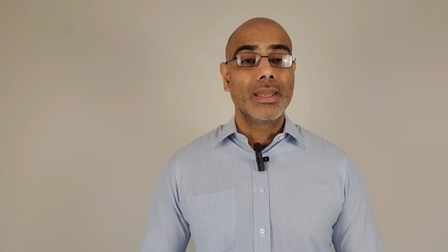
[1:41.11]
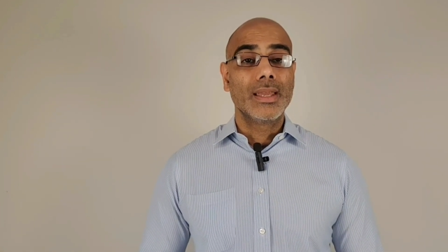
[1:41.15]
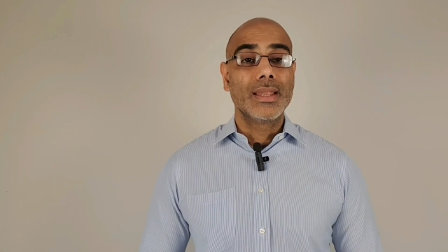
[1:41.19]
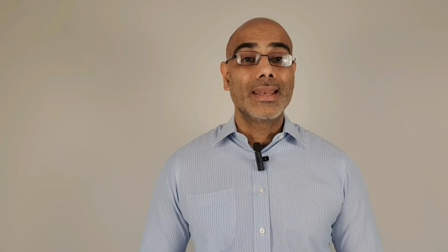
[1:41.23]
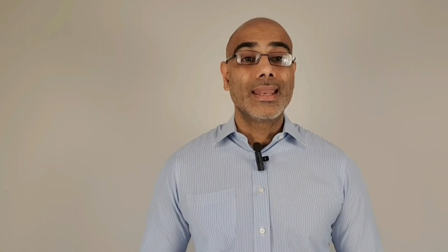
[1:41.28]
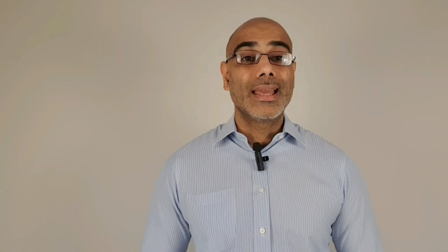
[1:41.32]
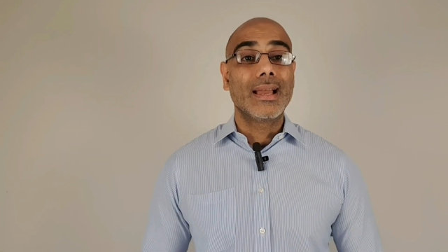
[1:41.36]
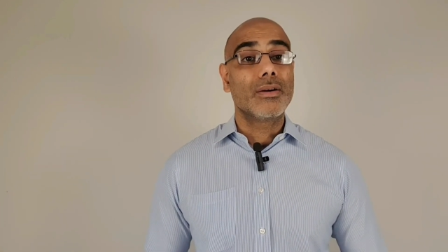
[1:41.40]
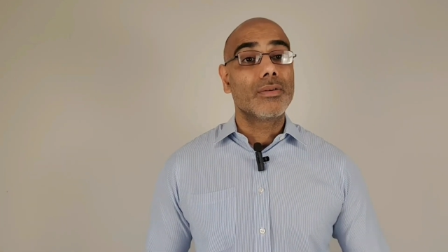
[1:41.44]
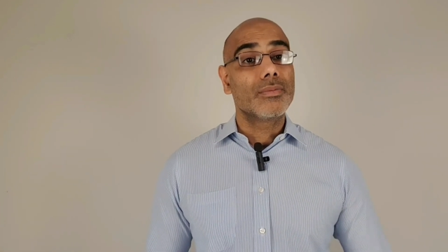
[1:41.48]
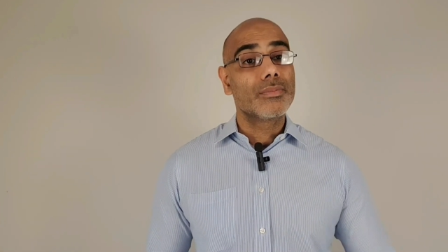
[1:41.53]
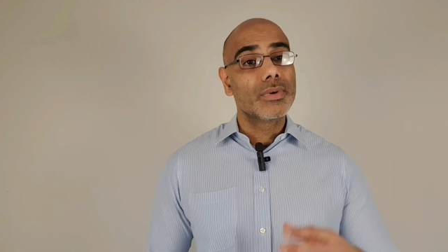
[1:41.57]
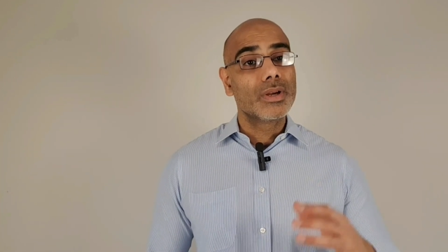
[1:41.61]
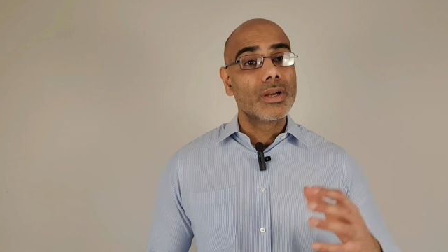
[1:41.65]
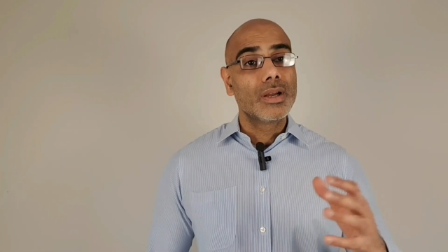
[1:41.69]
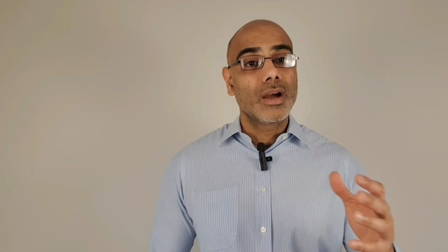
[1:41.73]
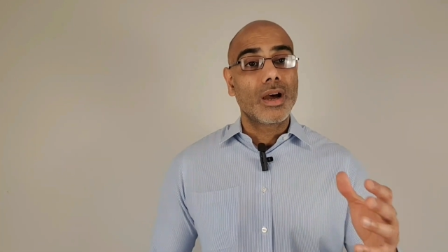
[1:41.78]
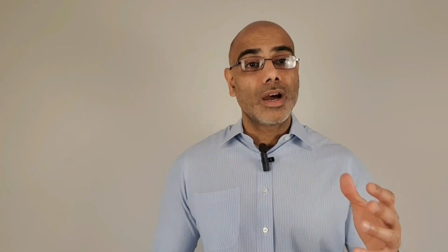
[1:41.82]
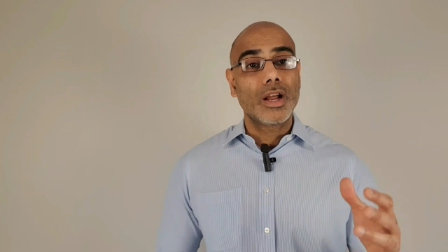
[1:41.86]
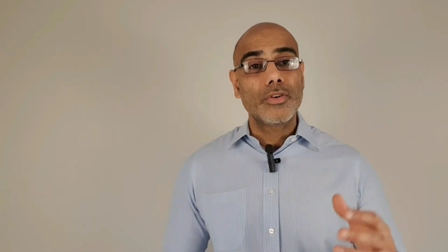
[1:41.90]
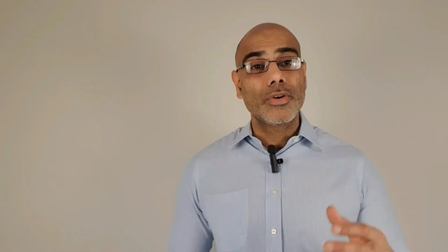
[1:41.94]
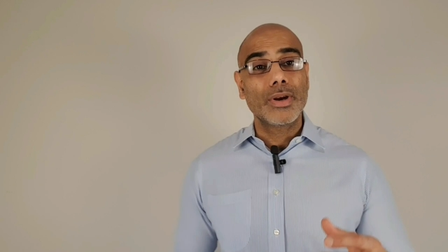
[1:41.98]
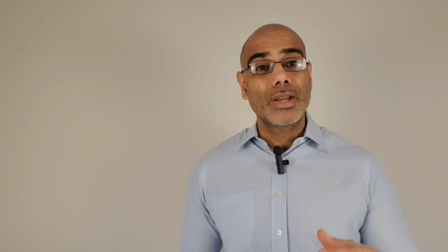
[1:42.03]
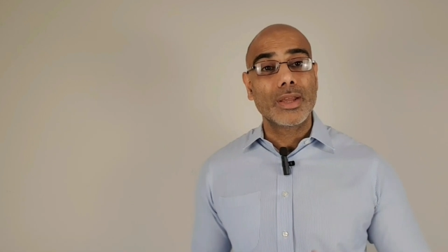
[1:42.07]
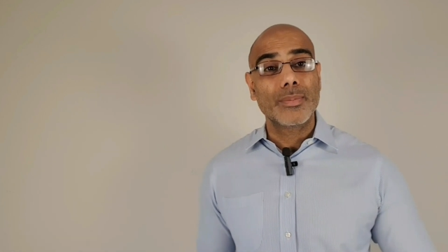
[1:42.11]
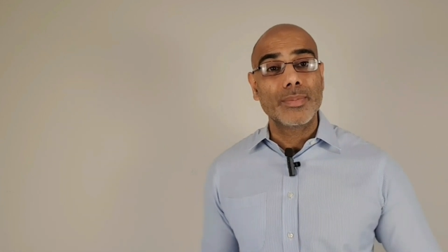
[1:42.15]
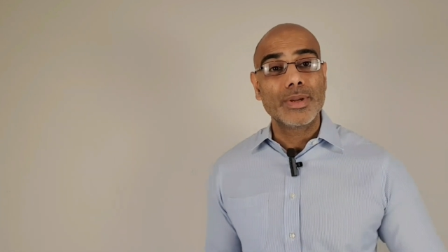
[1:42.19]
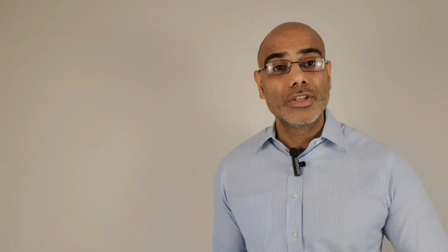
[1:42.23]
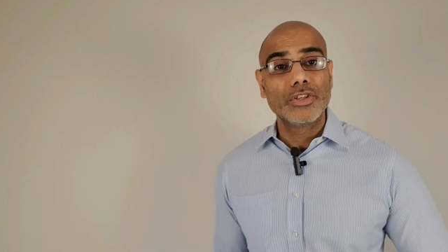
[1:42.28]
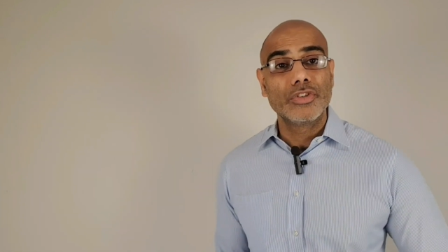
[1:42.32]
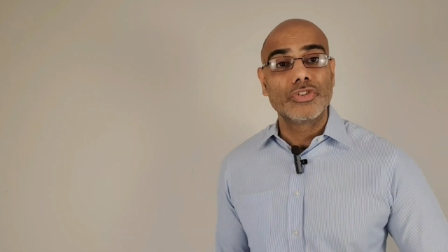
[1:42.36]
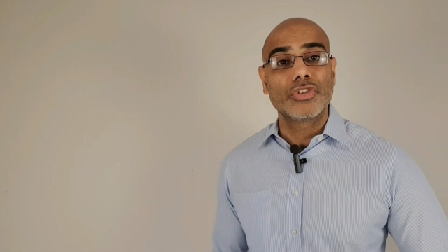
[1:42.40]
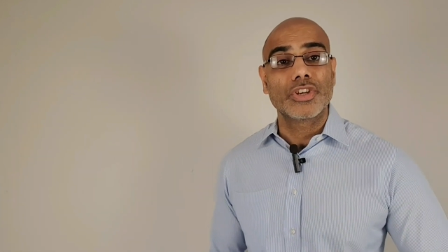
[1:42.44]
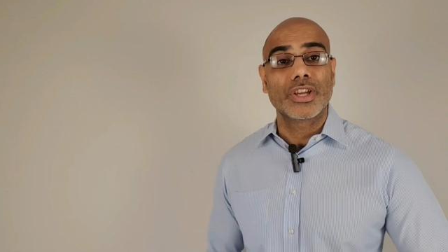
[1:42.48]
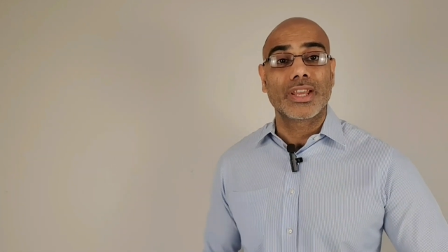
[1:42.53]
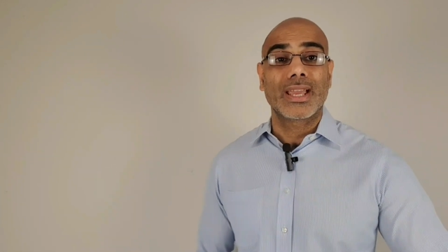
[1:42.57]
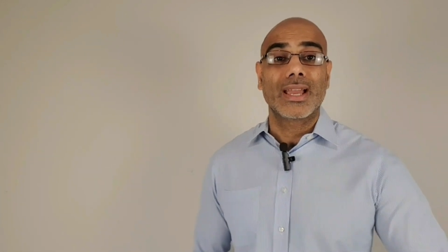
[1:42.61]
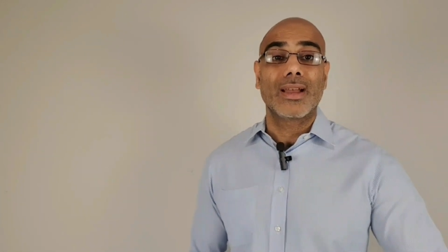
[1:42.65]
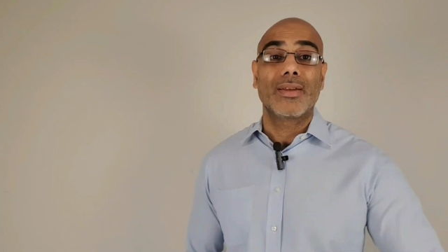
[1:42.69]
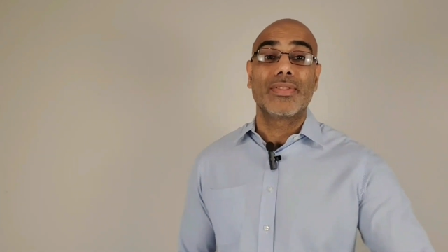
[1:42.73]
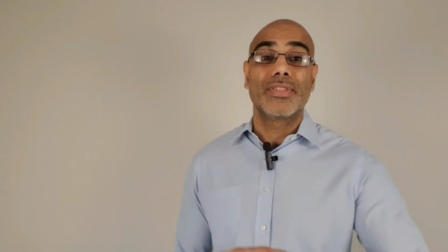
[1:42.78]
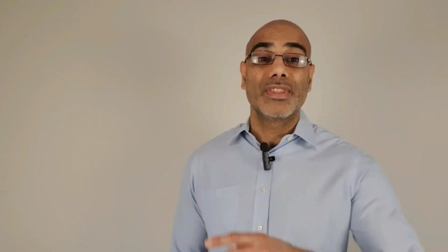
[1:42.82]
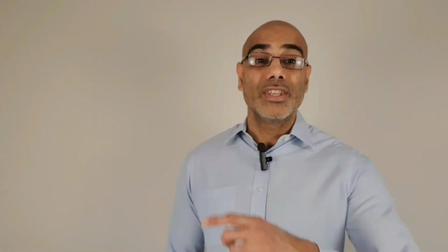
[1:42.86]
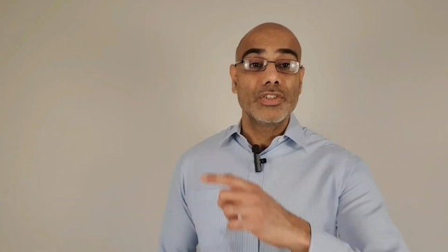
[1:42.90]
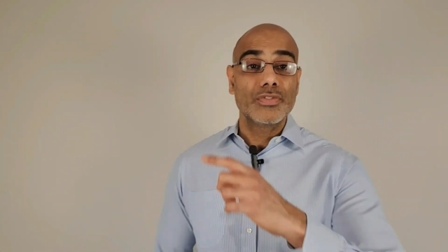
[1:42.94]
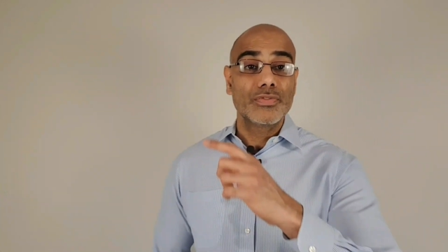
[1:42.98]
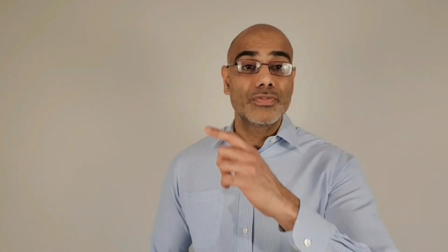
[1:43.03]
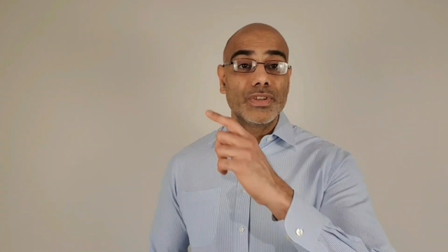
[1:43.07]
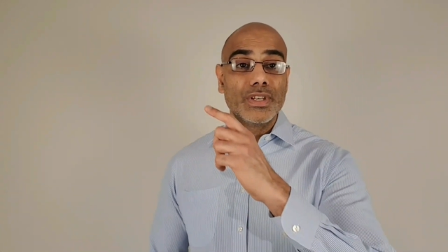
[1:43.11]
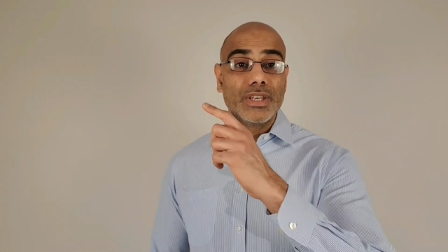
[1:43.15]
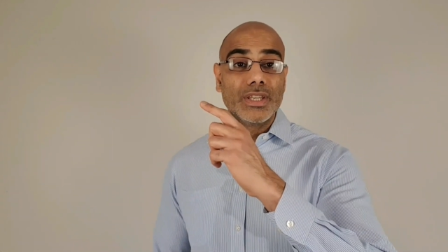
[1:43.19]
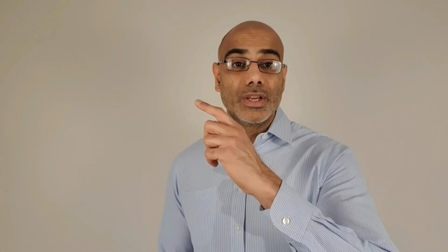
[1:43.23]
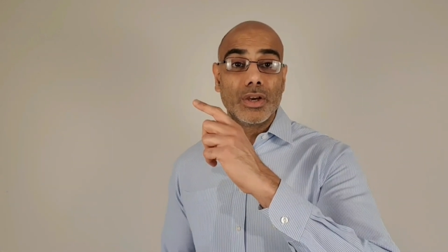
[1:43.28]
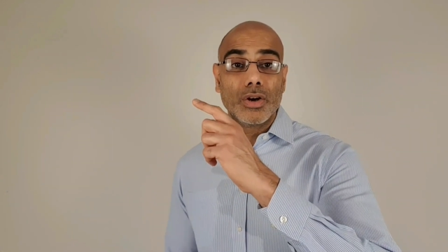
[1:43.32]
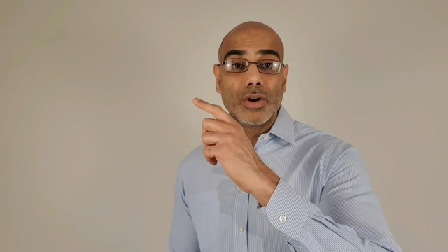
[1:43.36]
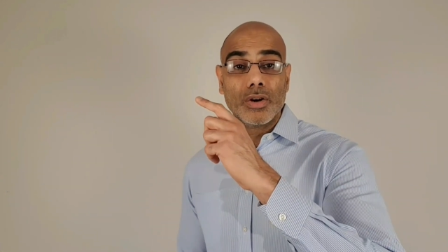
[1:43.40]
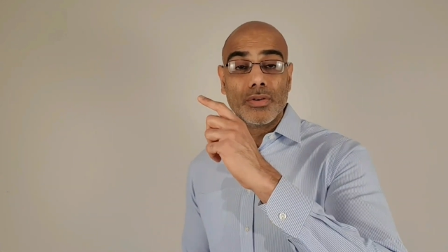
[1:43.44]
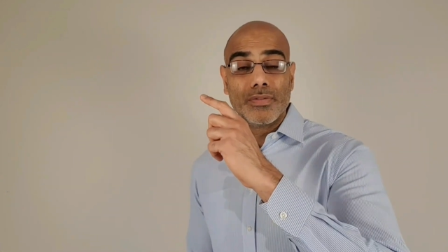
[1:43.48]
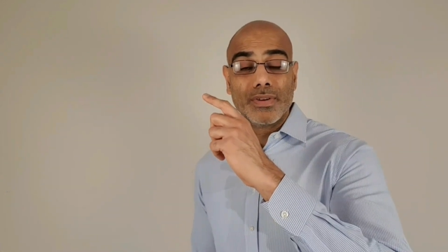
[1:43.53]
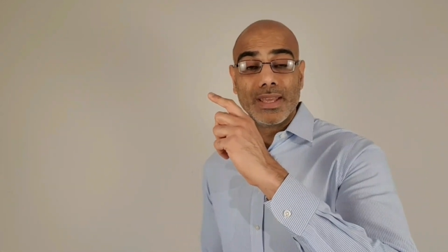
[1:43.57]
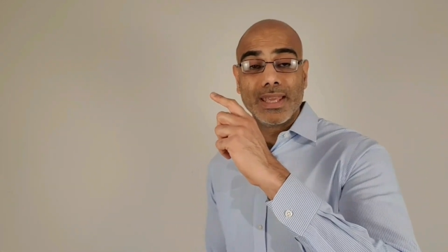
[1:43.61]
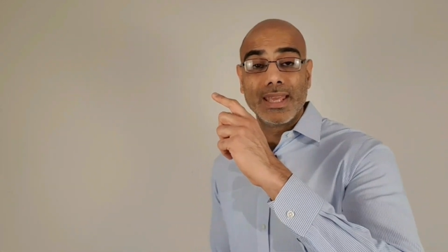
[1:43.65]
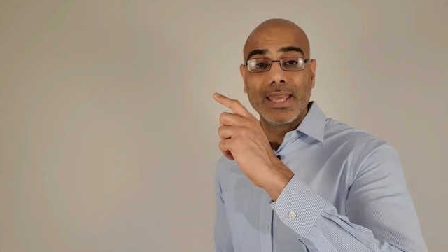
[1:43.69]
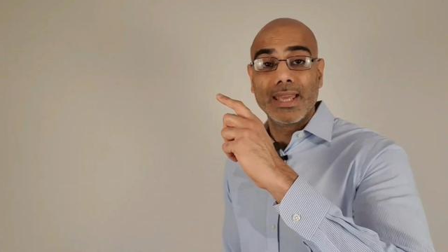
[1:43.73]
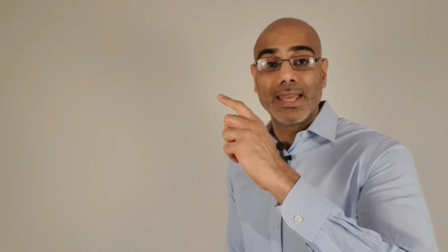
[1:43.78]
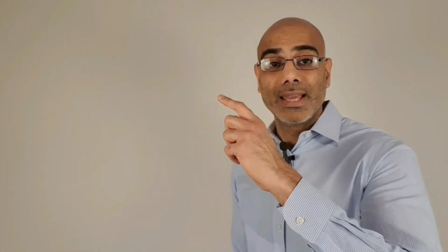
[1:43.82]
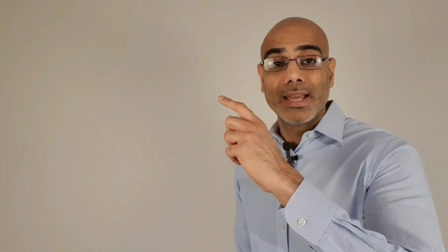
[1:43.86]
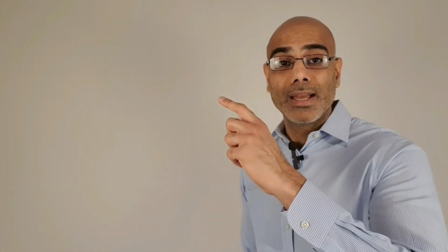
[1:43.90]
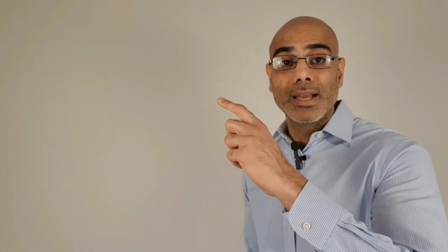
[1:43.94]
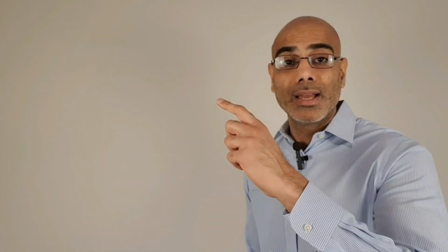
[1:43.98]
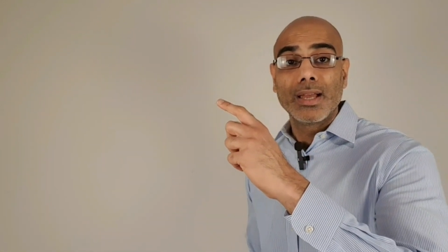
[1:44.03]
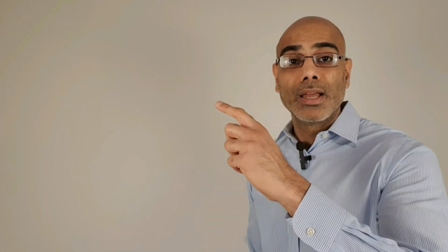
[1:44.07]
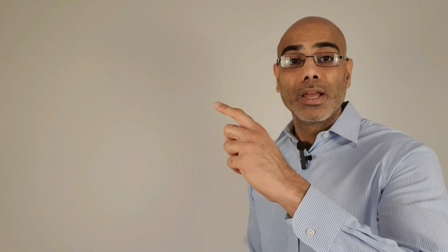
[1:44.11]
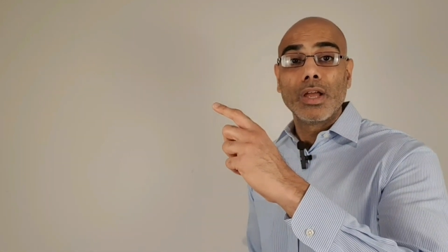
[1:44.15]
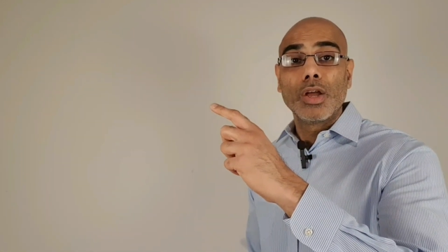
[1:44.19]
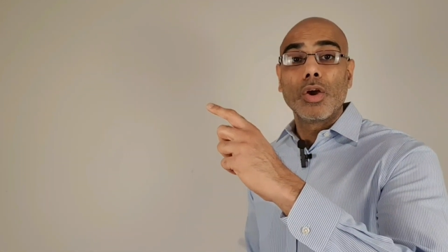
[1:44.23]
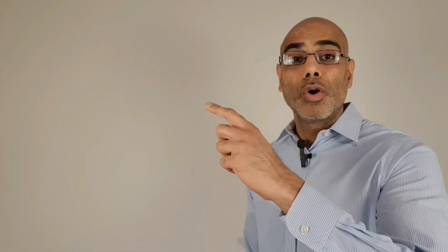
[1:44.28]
Now, I'd recommend you check out this video over here